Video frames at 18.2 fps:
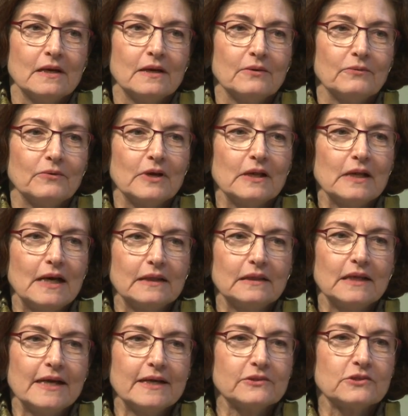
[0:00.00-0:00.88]
Well, I'd
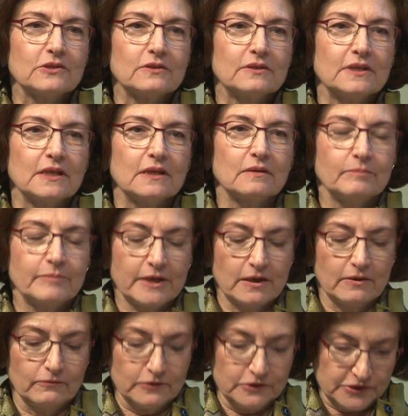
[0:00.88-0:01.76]
like to think
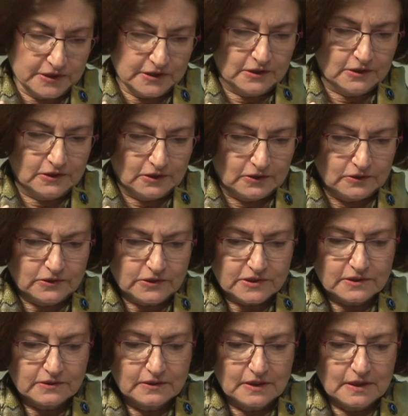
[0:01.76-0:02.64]
about
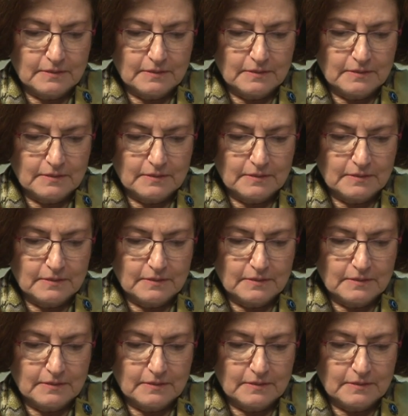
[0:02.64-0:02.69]
resilience,